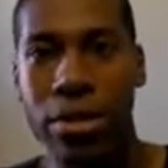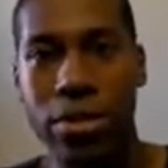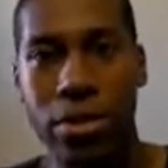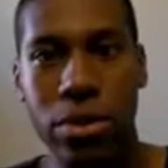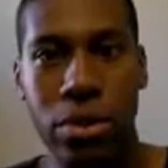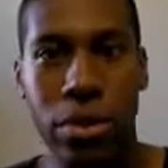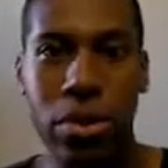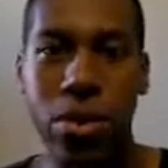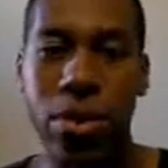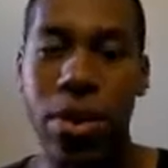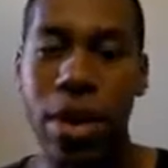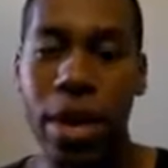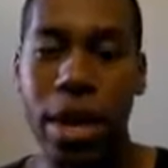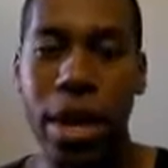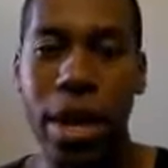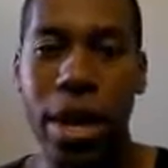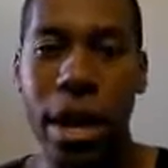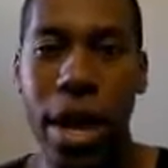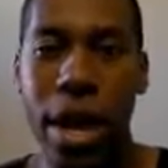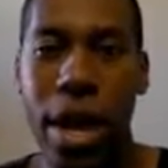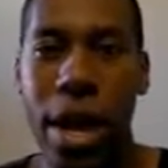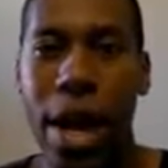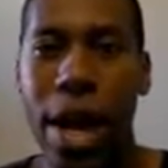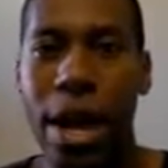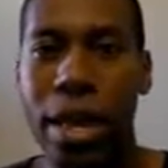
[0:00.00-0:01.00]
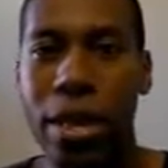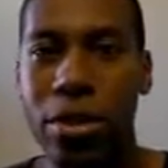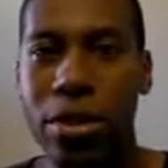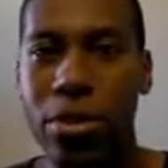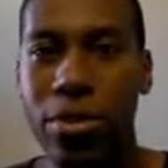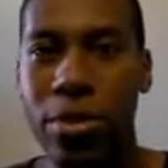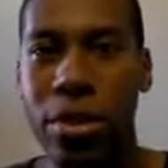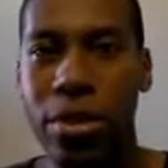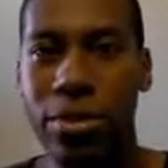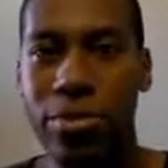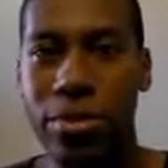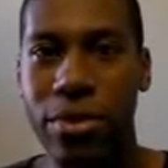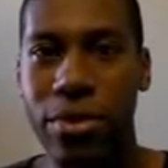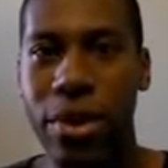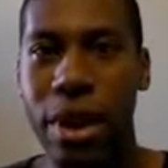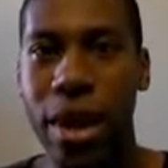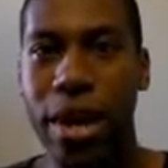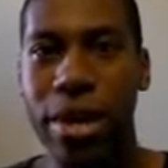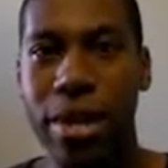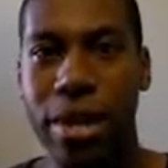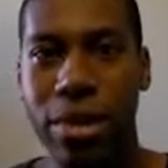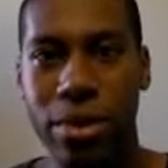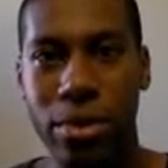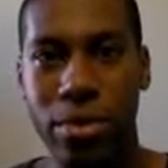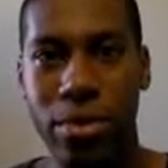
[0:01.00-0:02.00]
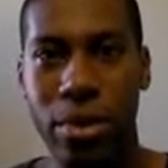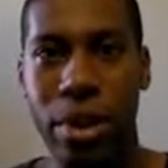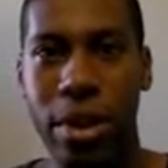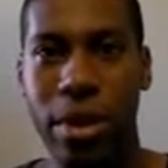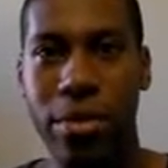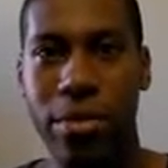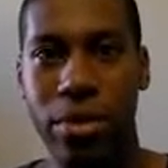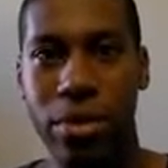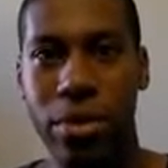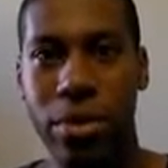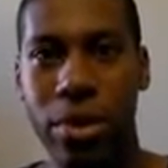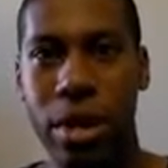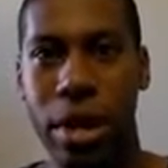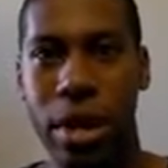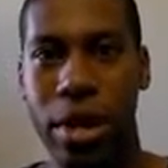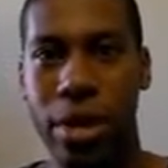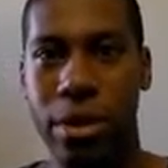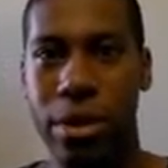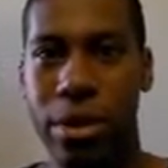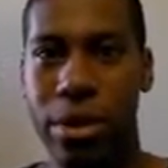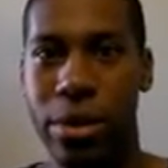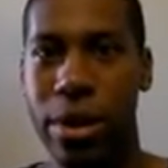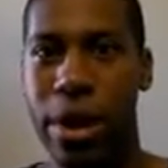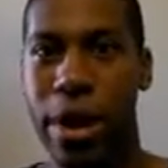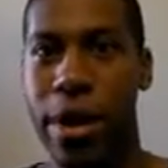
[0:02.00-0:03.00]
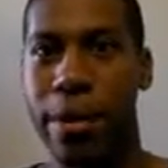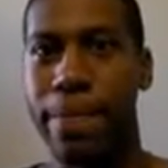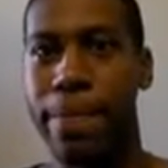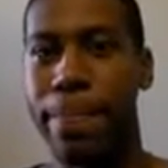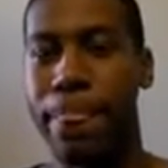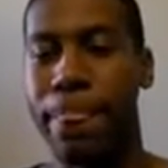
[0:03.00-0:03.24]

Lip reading: So add a little bit of variety to whatever you get, alright?